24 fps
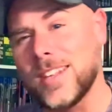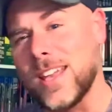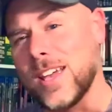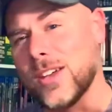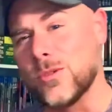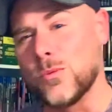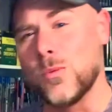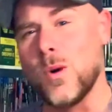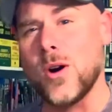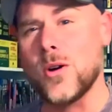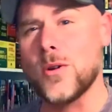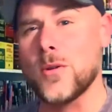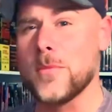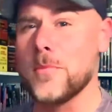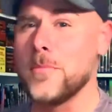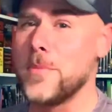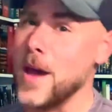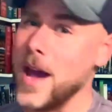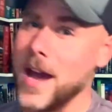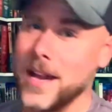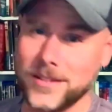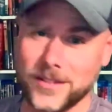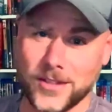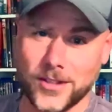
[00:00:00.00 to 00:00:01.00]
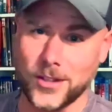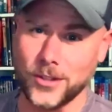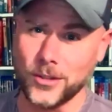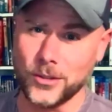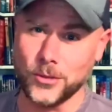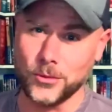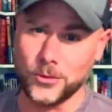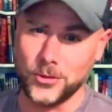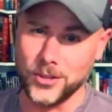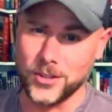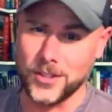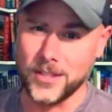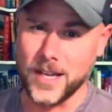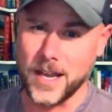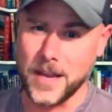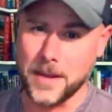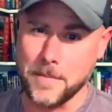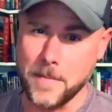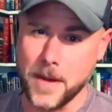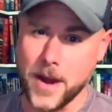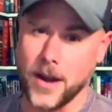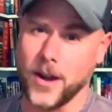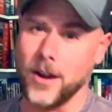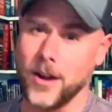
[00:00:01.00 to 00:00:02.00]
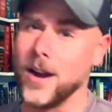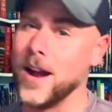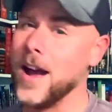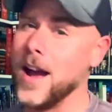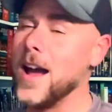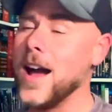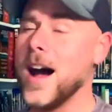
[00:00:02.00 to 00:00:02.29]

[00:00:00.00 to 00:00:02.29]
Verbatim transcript: and welcome back to The Lucid Nightmare.